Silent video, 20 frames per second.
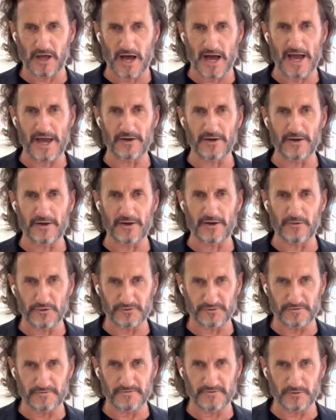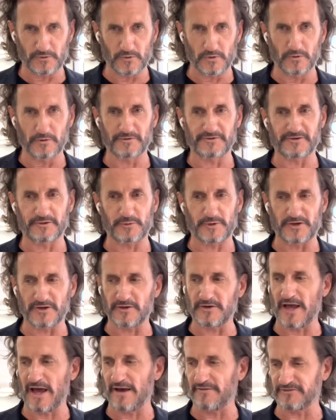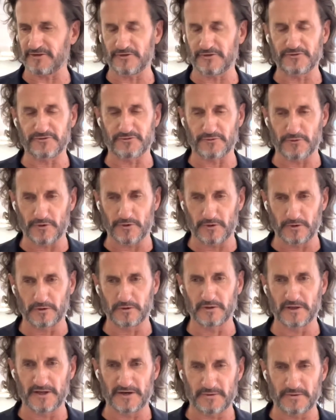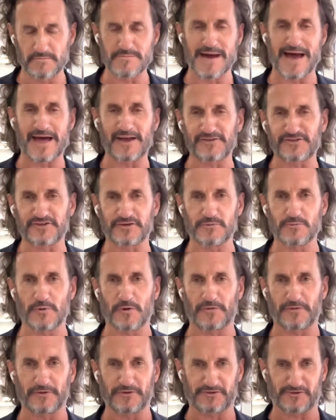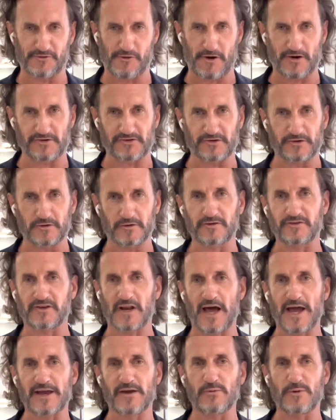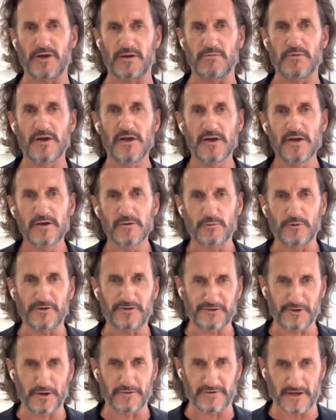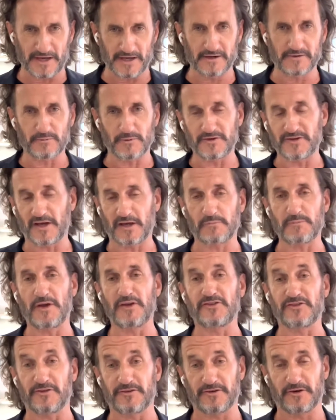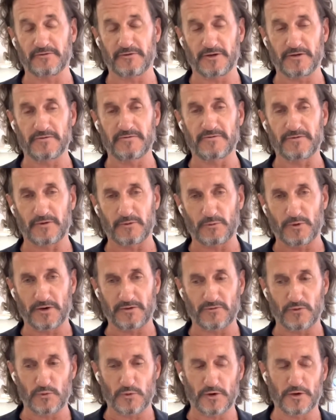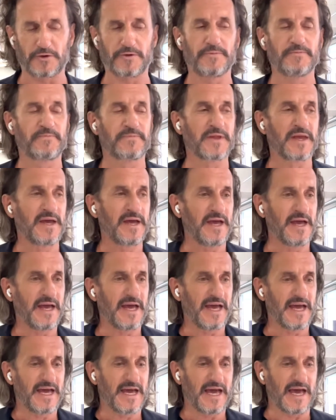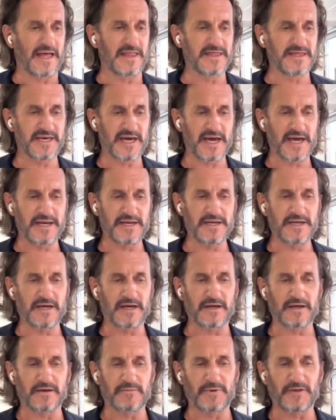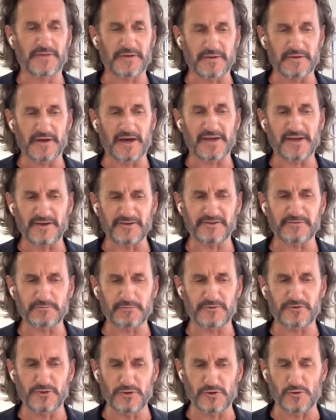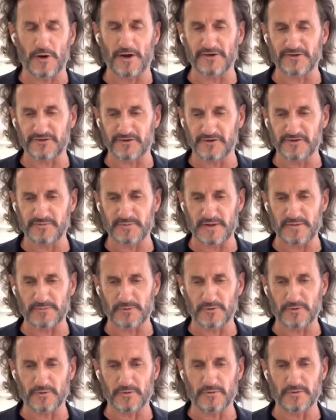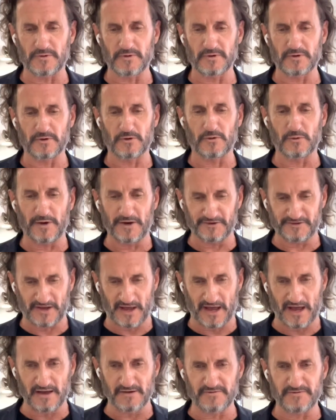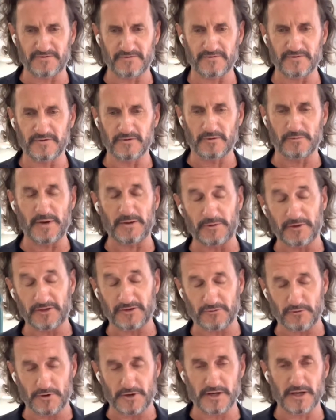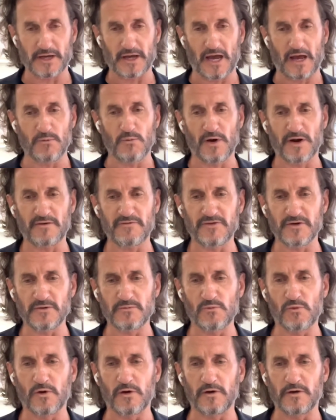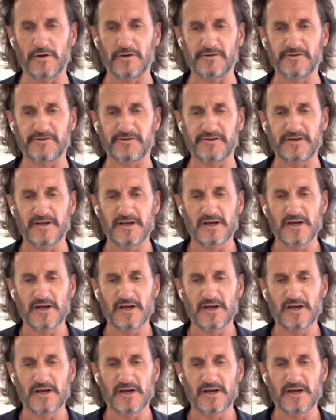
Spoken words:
lie on the ocean floor, so we don't have to drill and imagine what the structure looks like. We survey it. We take pictures of it, for the want of a word. And then, I guess two questions people always have, or maybe three, and one of them was,